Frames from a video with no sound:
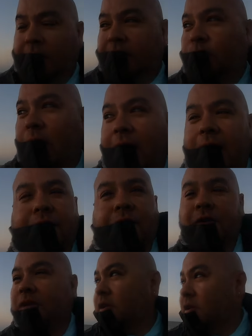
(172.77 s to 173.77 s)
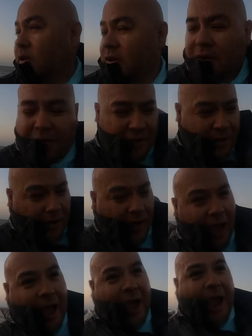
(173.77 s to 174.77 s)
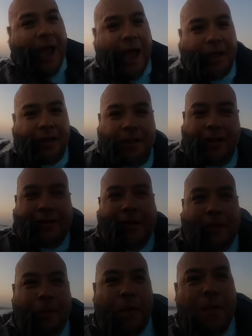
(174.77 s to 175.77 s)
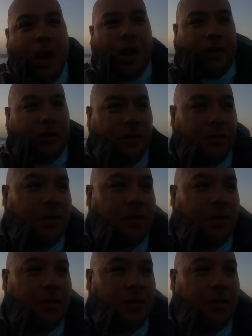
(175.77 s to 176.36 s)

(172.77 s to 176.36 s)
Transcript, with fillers: This way. ah, they're kicking my butt.